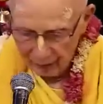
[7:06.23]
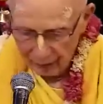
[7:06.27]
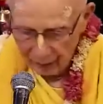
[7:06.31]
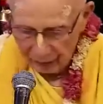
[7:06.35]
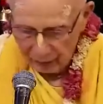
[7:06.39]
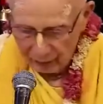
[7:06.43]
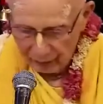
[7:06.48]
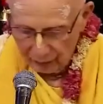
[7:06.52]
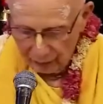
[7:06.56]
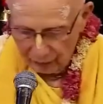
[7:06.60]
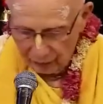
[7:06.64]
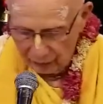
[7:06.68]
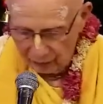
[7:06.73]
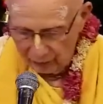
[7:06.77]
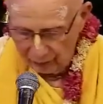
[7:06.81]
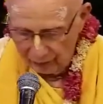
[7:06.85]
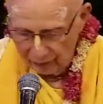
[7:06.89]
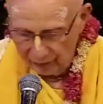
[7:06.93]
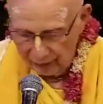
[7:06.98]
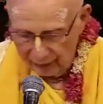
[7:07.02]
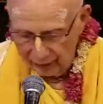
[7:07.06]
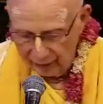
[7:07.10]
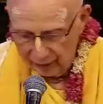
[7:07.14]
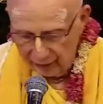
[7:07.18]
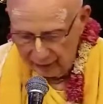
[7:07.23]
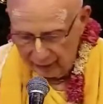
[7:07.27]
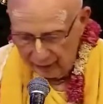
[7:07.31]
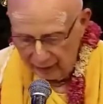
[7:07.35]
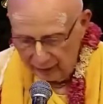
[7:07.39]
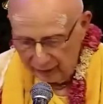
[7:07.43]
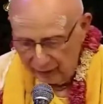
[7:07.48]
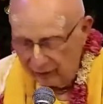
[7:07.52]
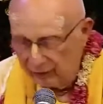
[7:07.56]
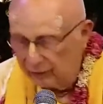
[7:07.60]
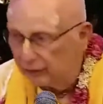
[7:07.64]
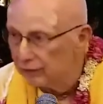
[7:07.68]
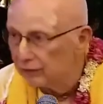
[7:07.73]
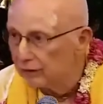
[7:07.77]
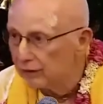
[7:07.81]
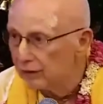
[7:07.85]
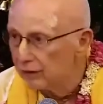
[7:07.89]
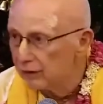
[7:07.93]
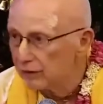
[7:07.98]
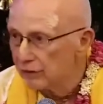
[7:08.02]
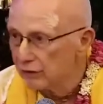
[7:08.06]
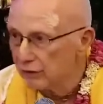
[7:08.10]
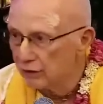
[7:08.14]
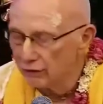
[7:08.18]
Purport by the, the,
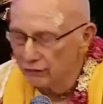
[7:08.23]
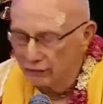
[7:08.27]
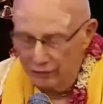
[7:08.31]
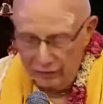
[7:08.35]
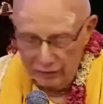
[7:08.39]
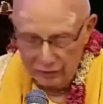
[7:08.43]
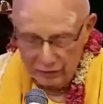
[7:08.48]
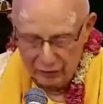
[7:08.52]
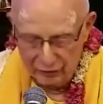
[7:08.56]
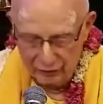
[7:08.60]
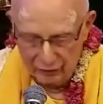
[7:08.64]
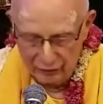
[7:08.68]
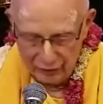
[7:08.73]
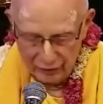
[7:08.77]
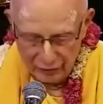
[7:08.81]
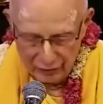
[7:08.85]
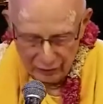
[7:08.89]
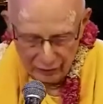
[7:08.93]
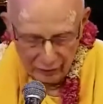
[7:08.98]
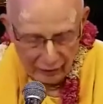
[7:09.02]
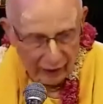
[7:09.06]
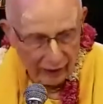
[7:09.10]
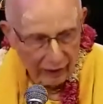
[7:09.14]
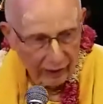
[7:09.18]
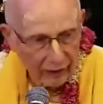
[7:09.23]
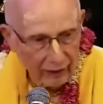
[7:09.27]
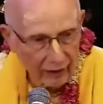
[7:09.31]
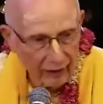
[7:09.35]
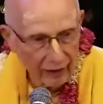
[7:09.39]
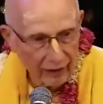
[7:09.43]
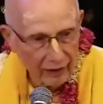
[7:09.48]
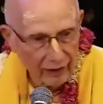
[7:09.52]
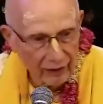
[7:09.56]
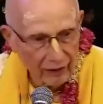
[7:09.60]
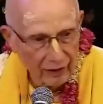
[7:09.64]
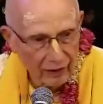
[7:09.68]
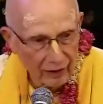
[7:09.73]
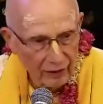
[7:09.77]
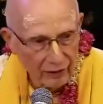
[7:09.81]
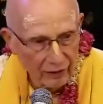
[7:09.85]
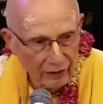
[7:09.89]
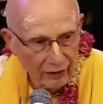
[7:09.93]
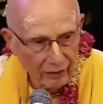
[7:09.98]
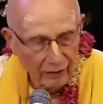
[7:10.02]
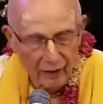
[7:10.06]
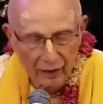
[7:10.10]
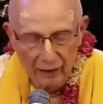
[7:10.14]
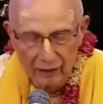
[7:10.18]
the servants of His Divine Grace, A
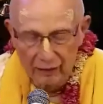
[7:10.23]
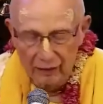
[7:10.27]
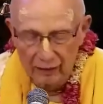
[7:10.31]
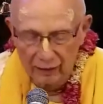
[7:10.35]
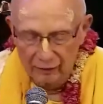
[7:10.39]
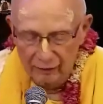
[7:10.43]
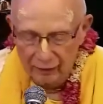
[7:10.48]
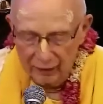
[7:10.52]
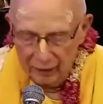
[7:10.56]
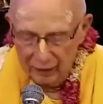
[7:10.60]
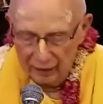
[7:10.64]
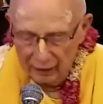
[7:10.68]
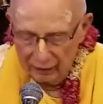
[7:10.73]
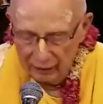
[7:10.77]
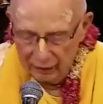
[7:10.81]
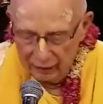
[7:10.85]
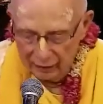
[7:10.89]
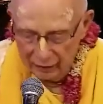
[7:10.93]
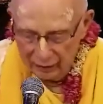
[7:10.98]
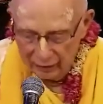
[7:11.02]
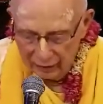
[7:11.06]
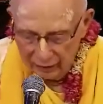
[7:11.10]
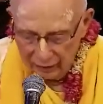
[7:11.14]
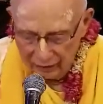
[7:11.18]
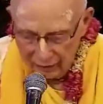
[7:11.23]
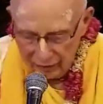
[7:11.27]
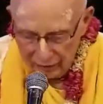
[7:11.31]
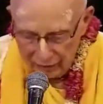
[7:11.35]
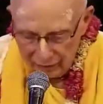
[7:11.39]
C Bhaktivedanta